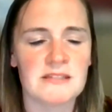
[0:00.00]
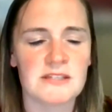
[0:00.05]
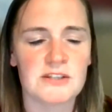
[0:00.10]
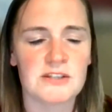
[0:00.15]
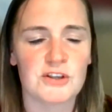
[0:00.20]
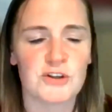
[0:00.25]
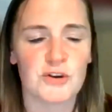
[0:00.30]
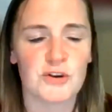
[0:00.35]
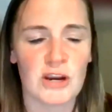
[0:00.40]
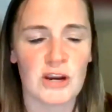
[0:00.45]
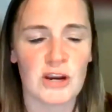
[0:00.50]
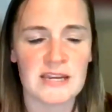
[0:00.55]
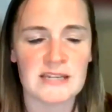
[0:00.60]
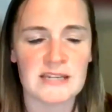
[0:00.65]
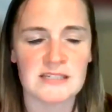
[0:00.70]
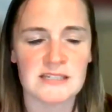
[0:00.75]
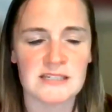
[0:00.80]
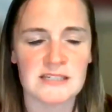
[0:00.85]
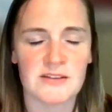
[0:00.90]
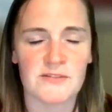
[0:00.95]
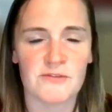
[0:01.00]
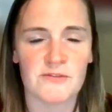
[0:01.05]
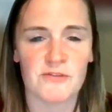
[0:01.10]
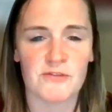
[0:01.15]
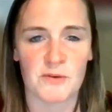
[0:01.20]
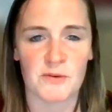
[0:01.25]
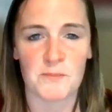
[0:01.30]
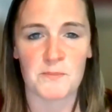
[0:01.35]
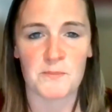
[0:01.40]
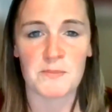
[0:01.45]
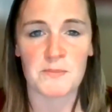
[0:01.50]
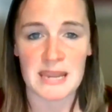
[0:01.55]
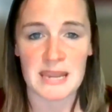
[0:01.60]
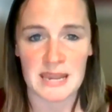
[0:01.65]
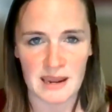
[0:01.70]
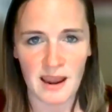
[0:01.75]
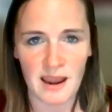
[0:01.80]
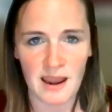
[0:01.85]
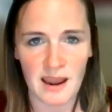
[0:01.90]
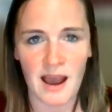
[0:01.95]
It's great for
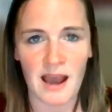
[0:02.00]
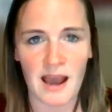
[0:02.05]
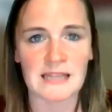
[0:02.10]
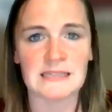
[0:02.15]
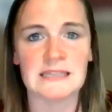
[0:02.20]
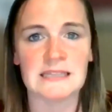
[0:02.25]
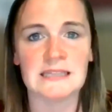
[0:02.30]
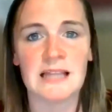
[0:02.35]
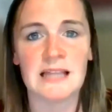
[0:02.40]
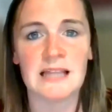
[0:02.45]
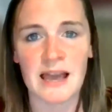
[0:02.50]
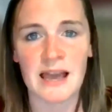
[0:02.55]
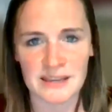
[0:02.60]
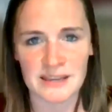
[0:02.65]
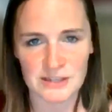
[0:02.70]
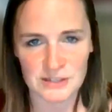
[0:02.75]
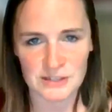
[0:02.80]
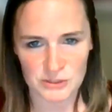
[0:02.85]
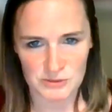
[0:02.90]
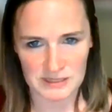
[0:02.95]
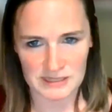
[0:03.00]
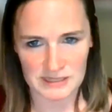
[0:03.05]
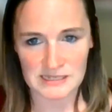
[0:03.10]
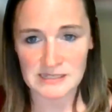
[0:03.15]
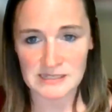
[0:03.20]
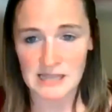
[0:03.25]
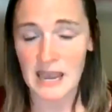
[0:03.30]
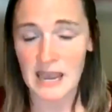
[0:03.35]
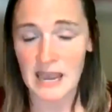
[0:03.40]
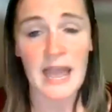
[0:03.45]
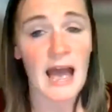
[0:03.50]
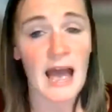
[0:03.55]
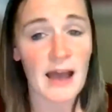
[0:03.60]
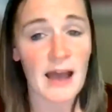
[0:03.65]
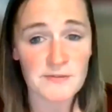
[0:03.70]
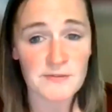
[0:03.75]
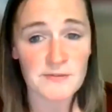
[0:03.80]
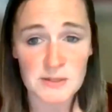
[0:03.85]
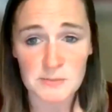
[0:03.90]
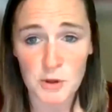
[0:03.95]
me. I like doing this. I
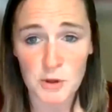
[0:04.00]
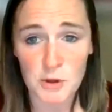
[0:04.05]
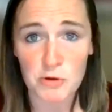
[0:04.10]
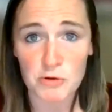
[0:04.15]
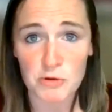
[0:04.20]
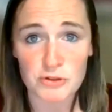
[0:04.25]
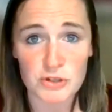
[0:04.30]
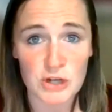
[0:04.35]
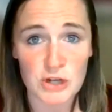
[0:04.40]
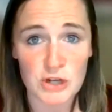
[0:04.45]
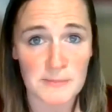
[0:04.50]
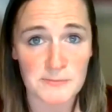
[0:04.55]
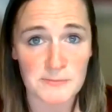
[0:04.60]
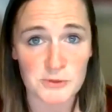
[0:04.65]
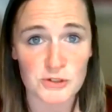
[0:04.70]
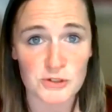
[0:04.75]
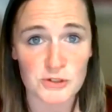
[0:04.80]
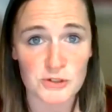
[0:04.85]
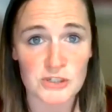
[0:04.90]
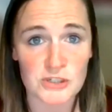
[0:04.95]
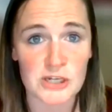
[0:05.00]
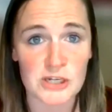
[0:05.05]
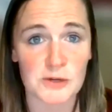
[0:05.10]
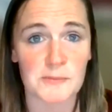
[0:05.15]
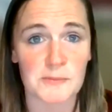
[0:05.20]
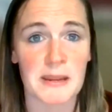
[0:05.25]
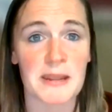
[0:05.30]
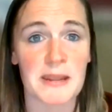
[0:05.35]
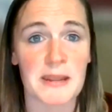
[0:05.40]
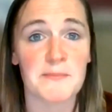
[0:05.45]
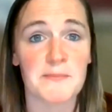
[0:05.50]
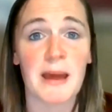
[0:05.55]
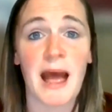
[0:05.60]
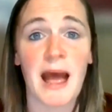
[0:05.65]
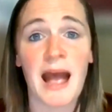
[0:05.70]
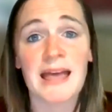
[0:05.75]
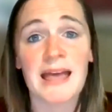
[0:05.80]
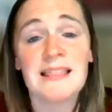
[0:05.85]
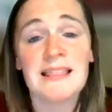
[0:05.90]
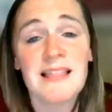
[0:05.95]
have some local chapters near me, but
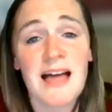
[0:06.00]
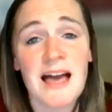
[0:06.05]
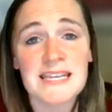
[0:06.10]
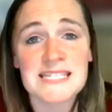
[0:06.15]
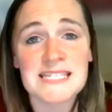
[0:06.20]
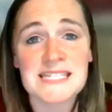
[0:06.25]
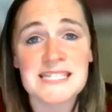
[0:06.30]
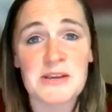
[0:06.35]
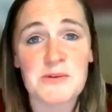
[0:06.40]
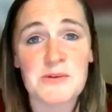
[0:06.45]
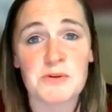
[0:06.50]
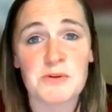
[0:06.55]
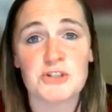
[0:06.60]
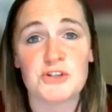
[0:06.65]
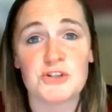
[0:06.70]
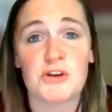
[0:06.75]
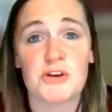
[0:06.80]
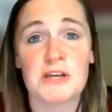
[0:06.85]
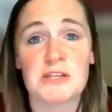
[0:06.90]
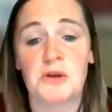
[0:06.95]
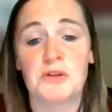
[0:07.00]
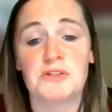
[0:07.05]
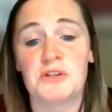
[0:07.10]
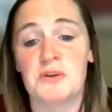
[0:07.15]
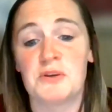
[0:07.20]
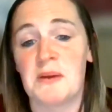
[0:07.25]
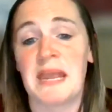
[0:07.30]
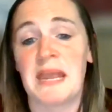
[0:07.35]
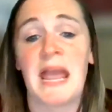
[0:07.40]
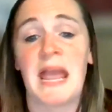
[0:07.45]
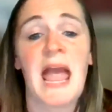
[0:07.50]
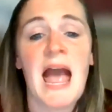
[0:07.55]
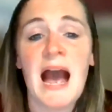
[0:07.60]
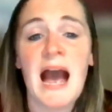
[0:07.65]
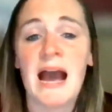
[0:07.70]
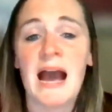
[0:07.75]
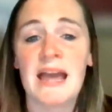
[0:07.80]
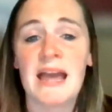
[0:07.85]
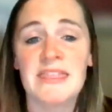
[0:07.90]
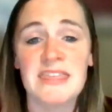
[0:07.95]
I like seeing what you guys are all doing.